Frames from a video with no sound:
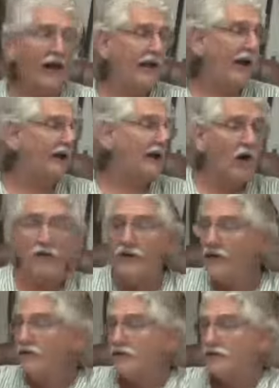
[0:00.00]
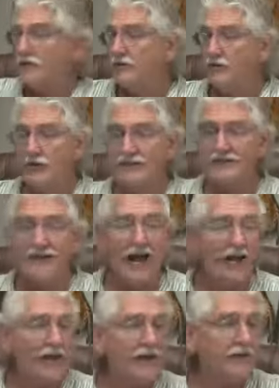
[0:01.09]
I, I know the difference between a
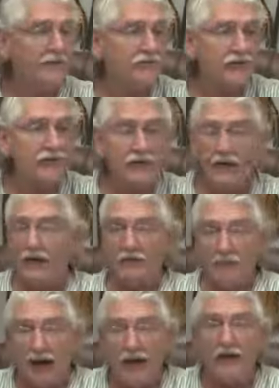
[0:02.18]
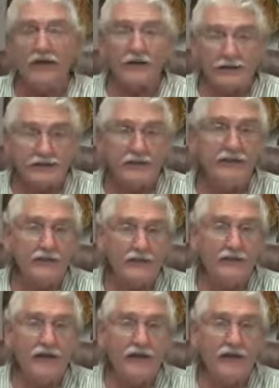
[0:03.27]
salad and a fruit in my energy,